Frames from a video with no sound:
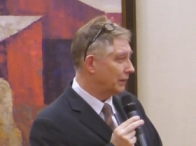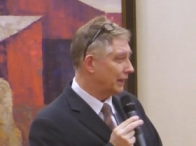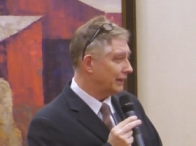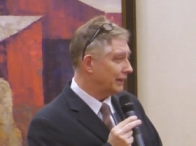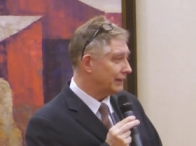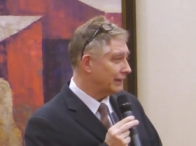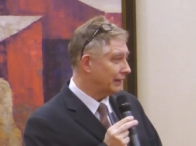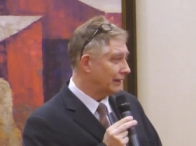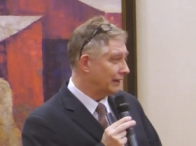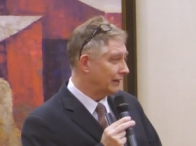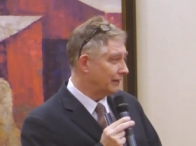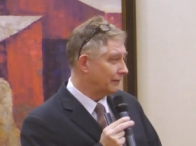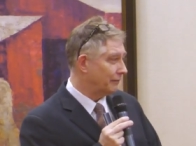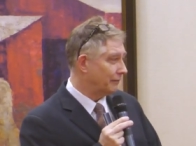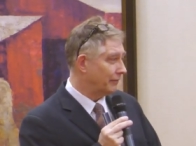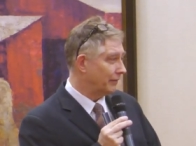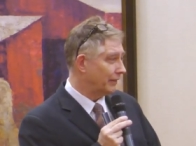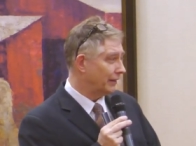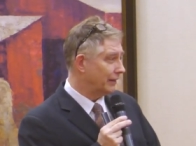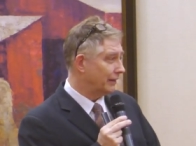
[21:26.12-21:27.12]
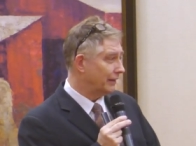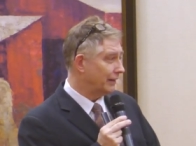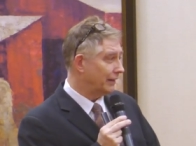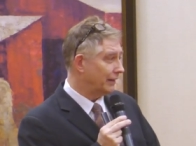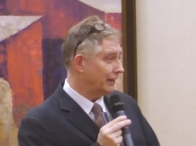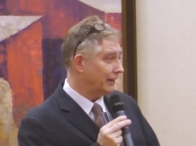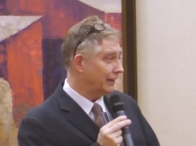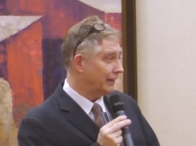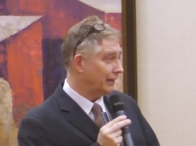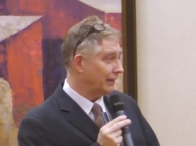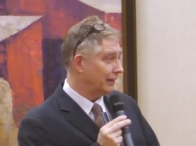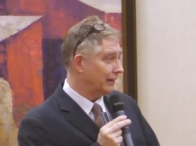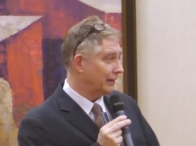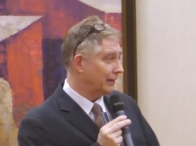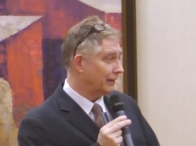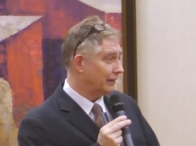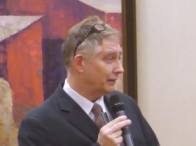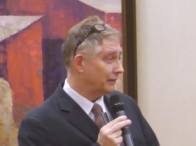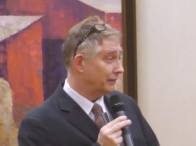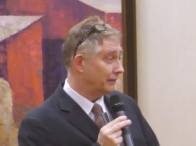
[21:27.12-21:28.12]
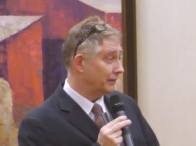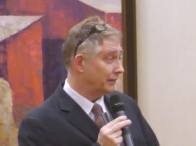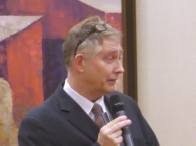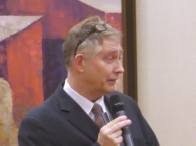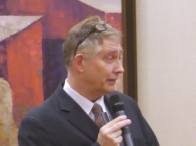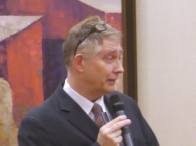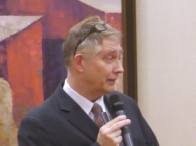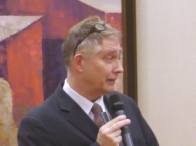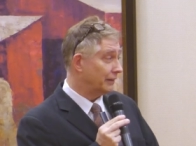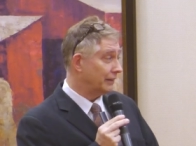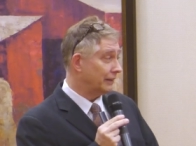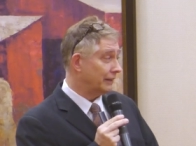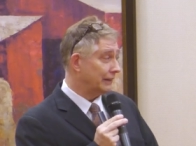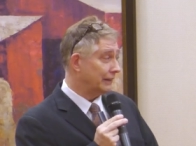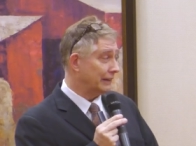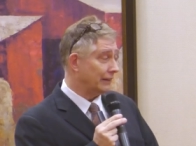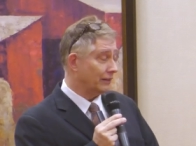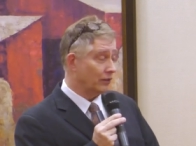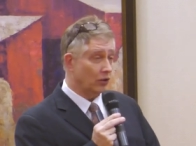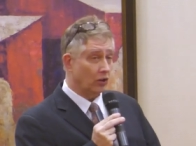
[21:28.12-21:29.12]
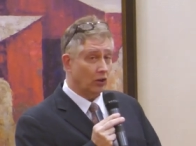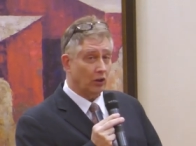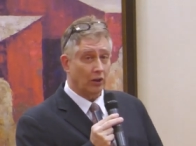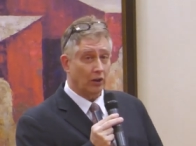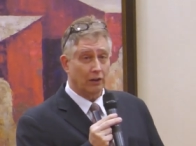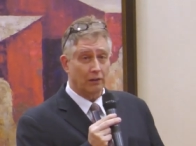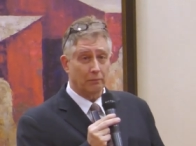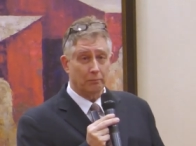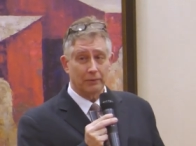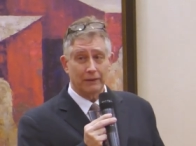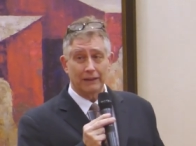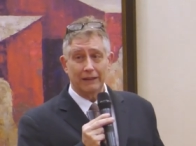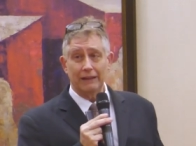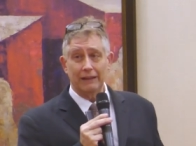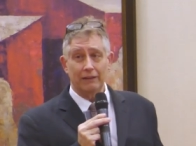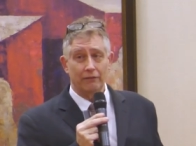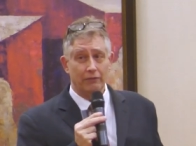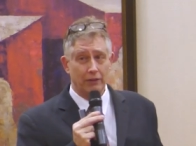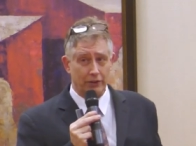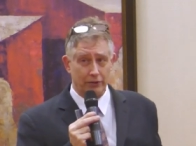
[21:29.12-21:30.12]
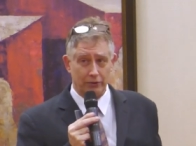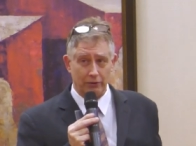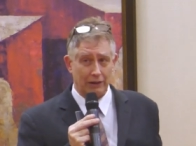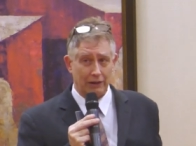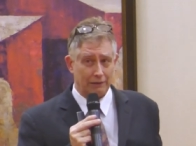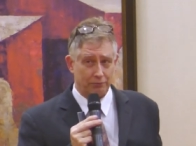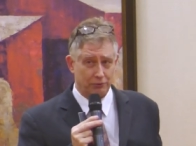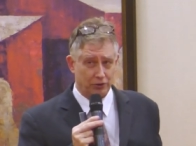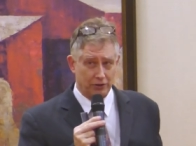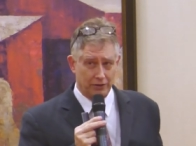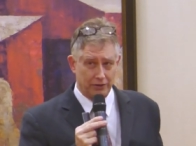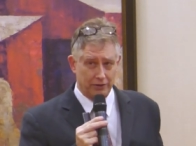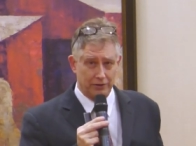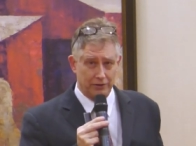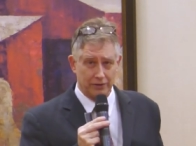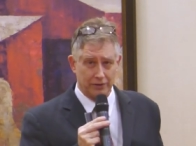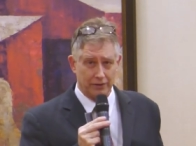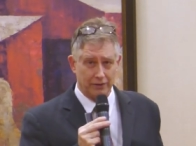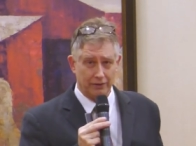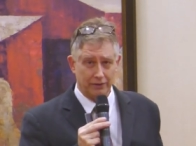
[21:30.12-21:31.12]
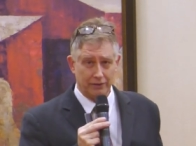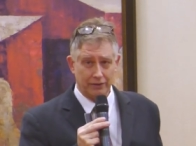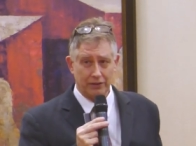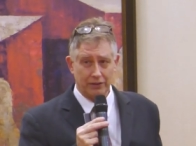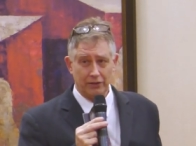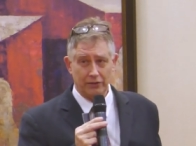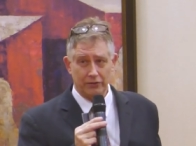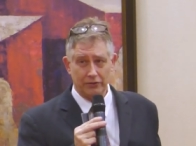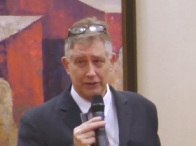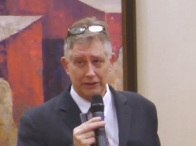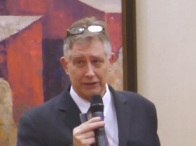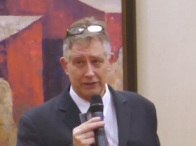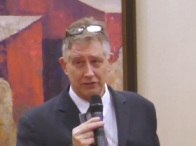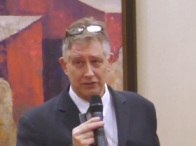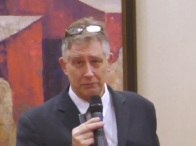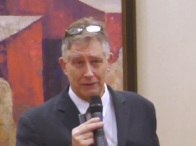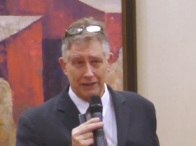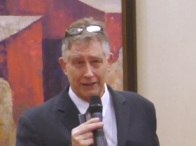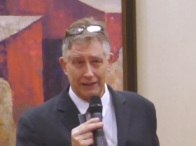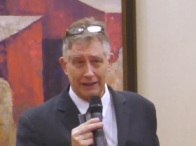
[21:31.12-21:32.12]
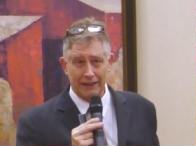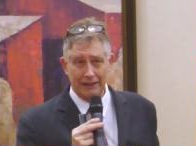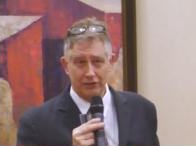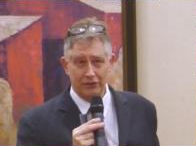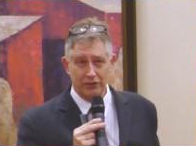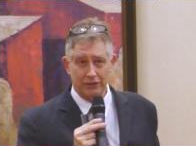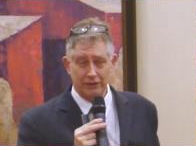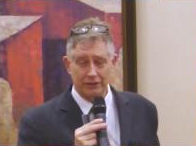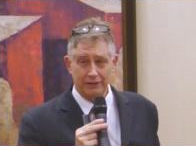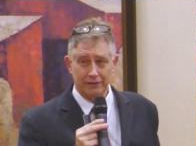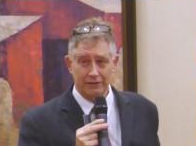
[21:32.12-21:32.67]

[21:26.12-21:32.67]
But um, the uh, there are plenty of other options to using this medication.